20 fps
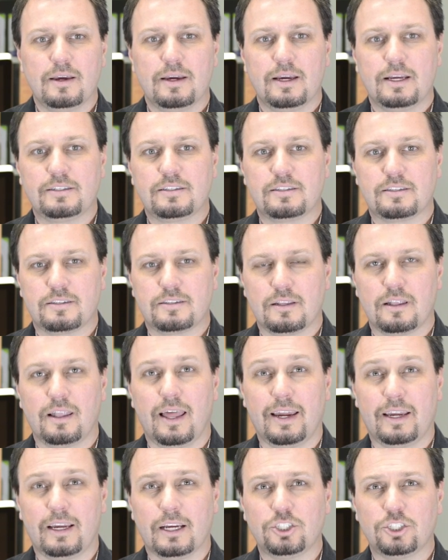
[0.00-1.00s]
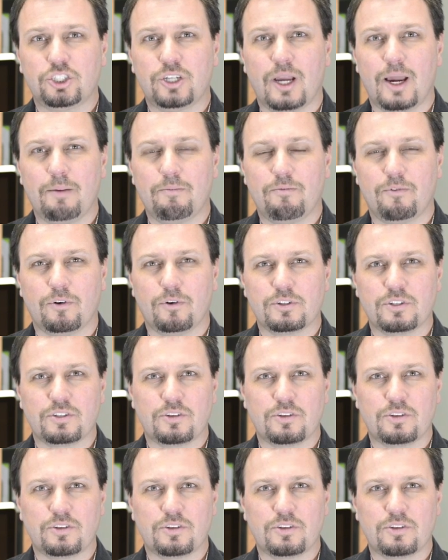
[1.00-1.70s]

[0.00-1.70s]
It's like a chamfer,